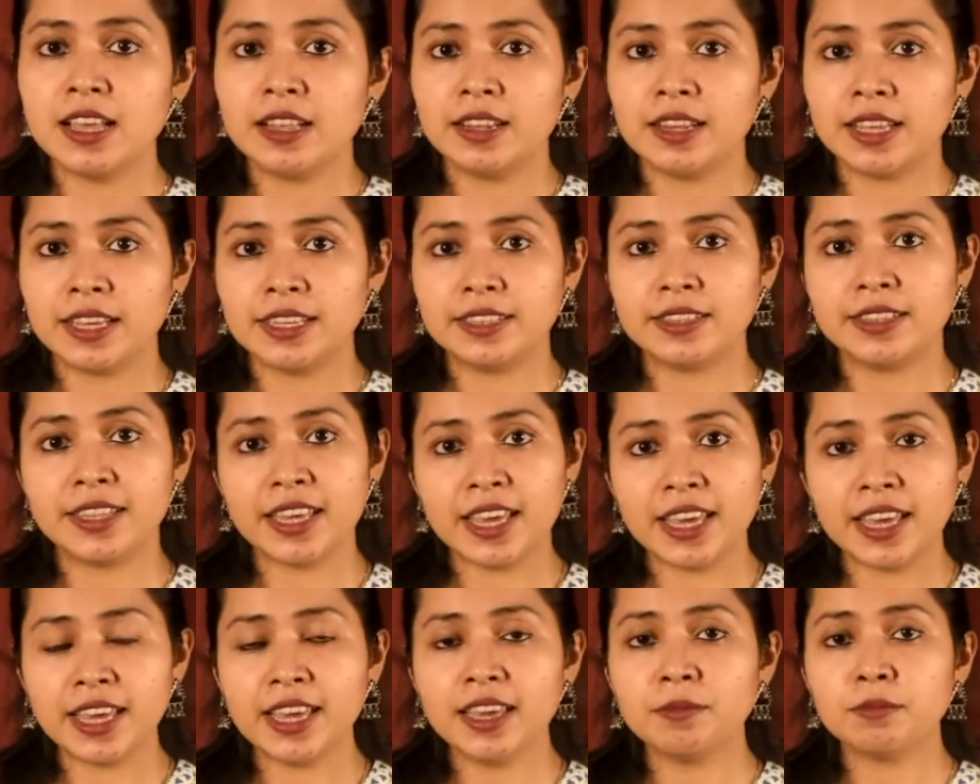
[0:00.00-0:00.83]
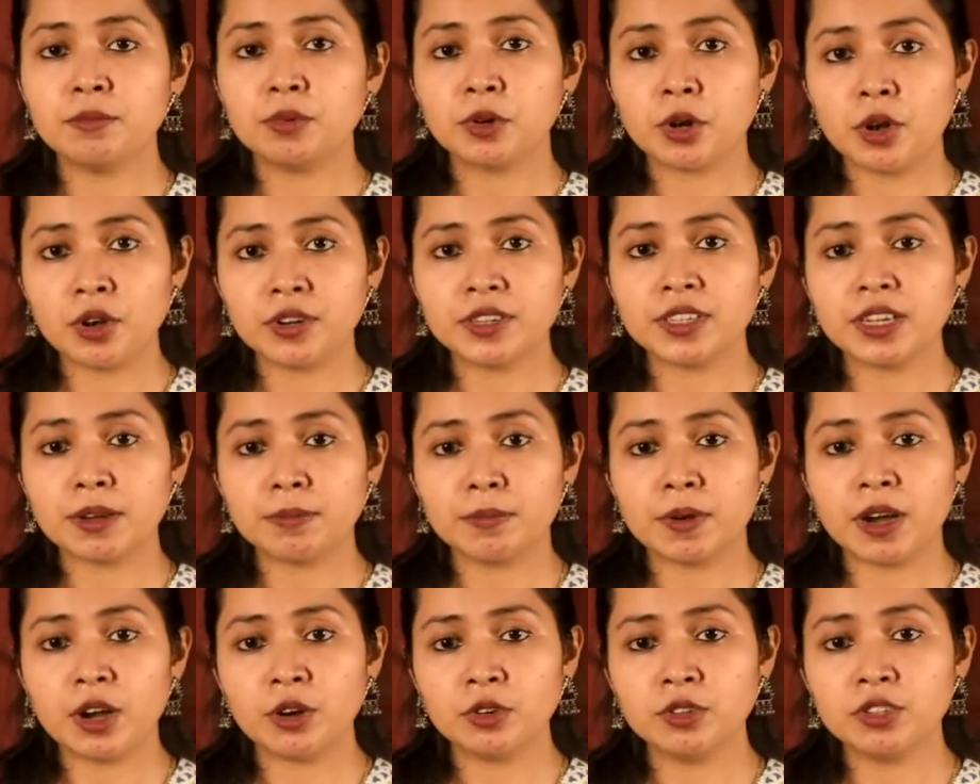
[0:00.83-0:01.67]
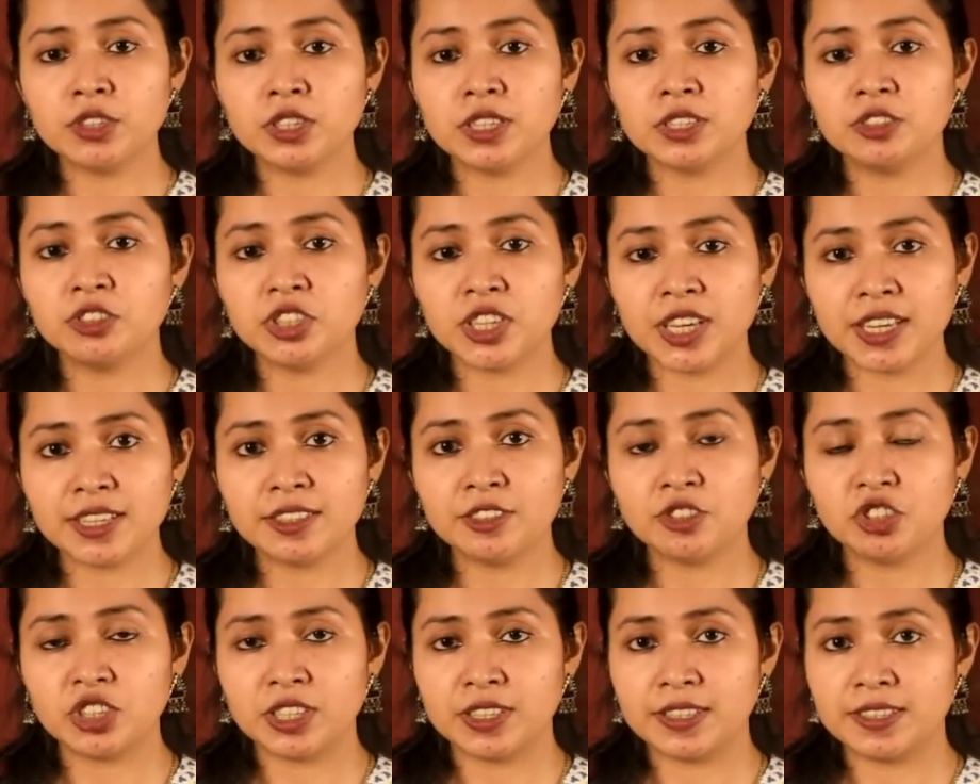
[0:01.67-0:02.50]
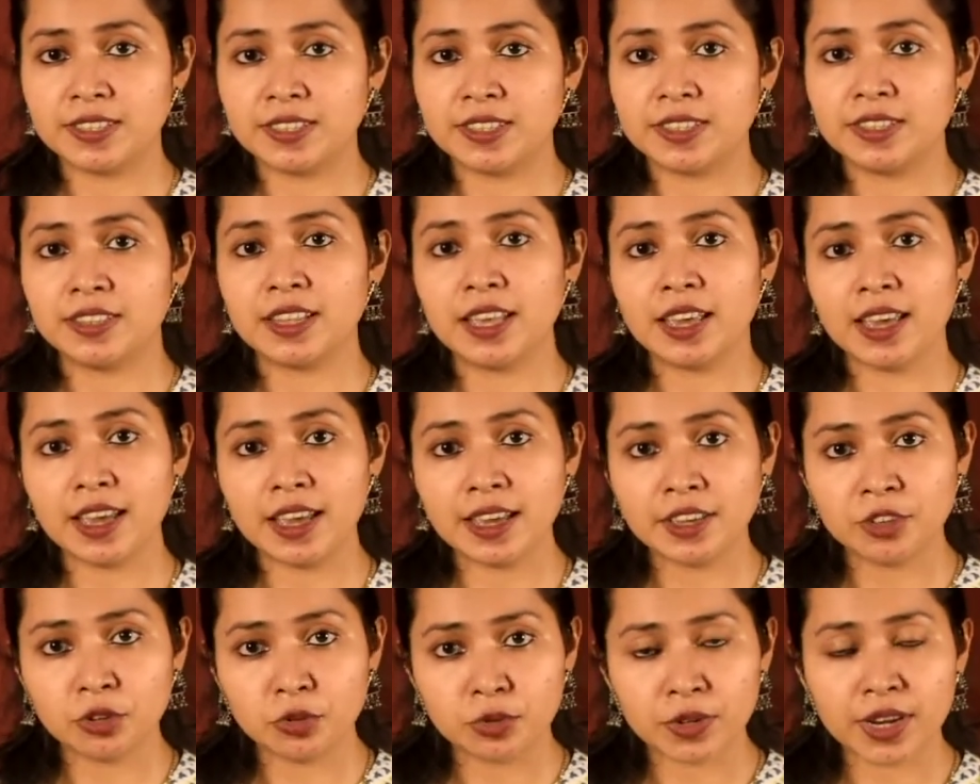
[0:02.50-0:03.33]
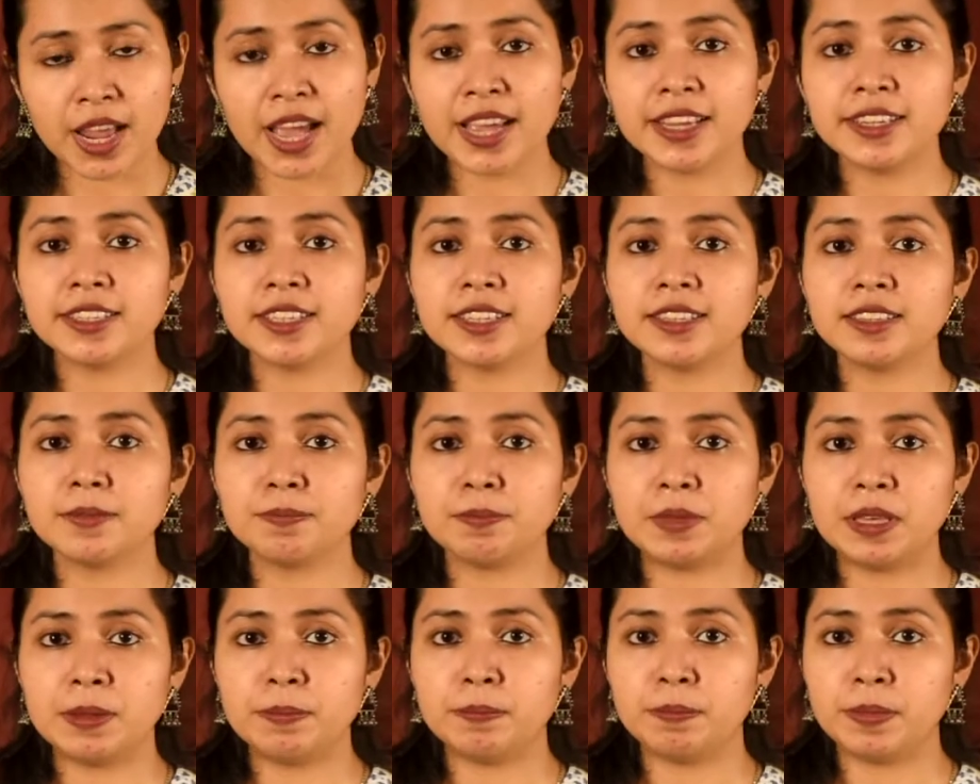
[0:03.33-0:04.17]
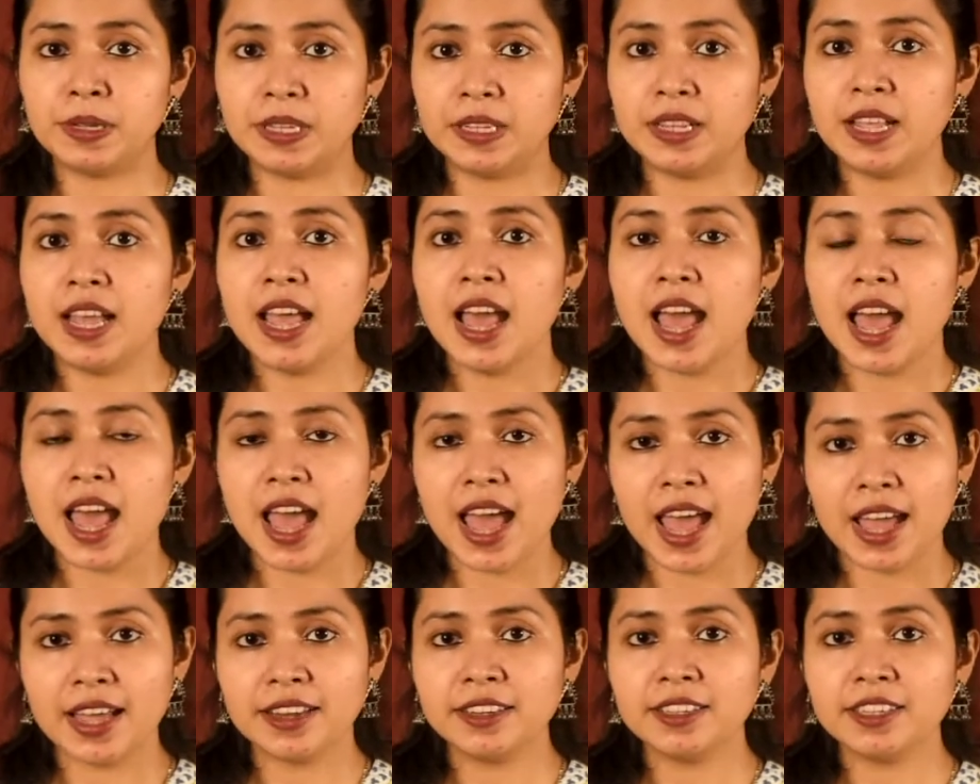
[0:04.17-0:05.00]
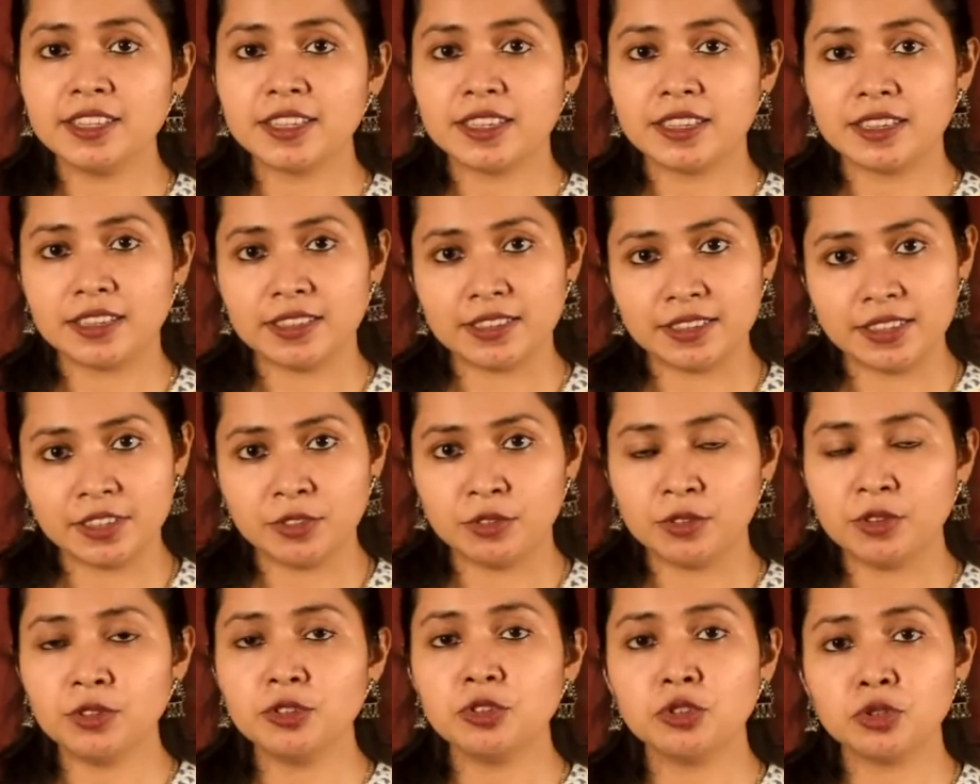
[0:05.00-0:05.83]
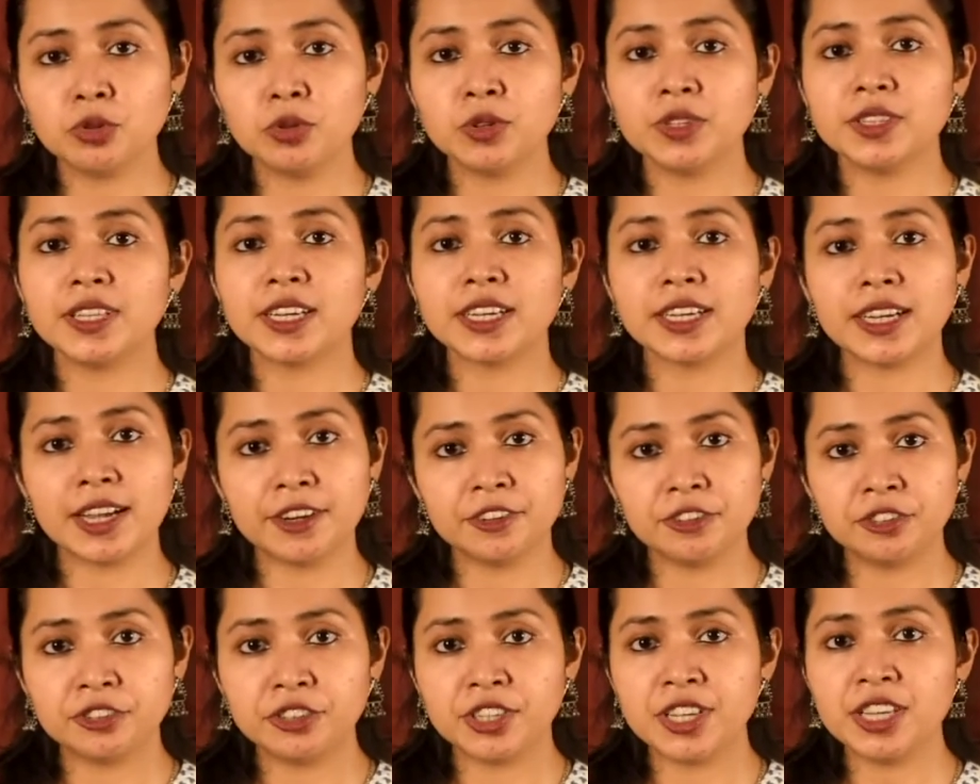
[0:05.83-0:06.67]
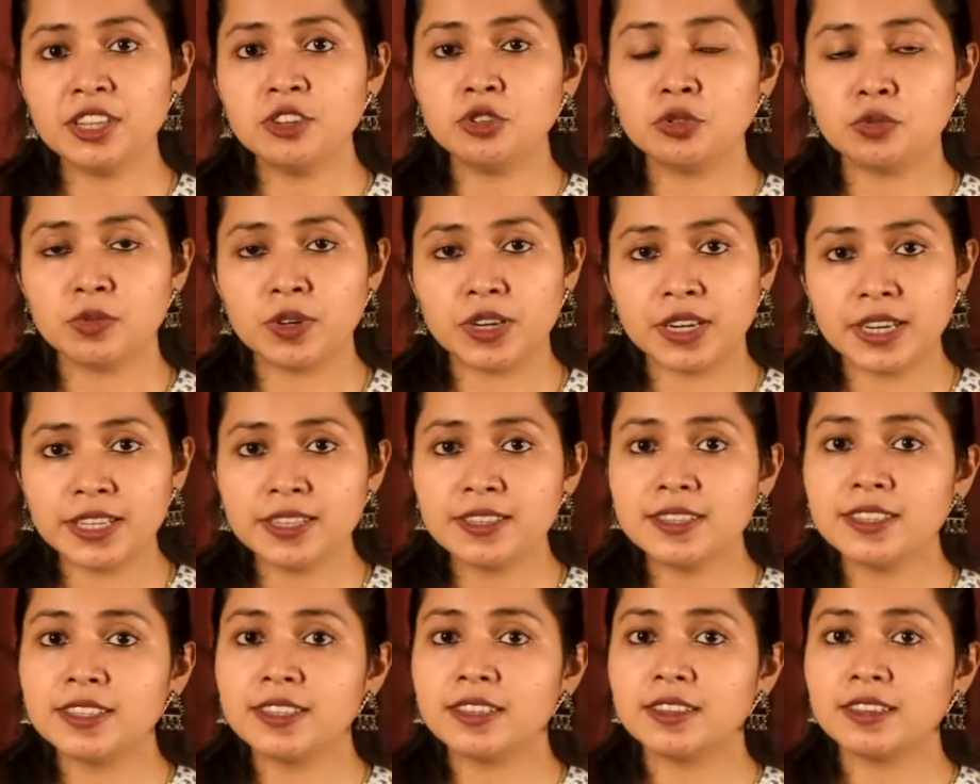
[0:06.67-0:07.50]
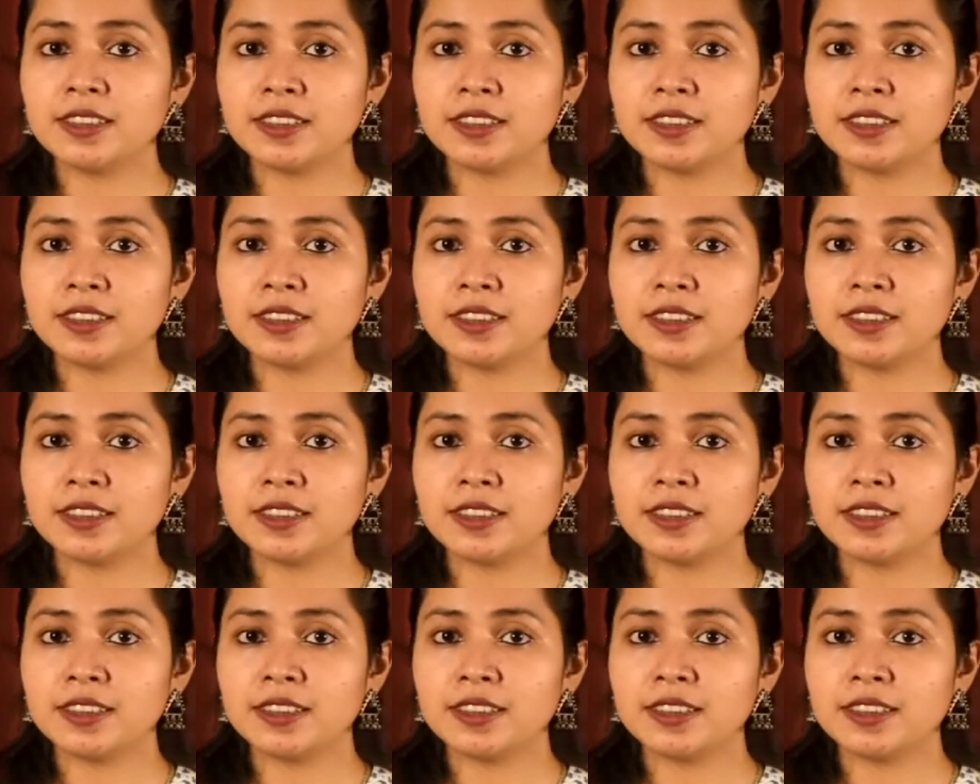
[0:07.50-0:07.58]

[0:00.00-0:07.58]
like they brought about changes they united the people and you know took the country towards